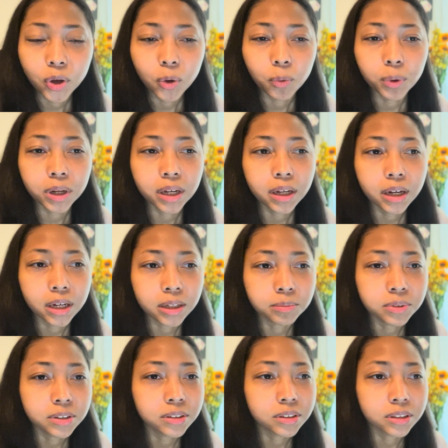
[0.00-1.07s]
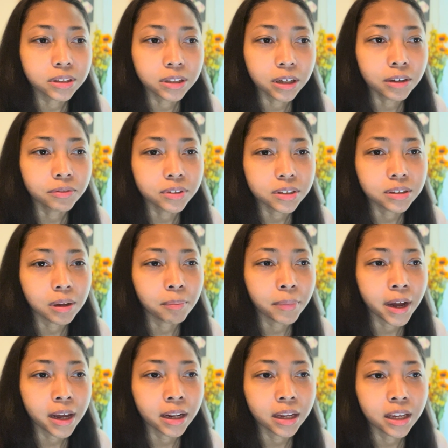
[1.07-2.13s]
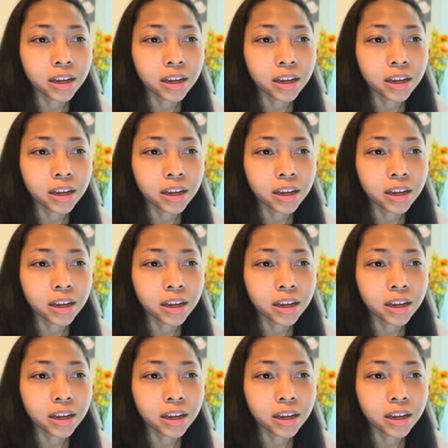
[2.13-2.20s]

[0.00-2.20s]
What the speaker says: when it comes to loving somebody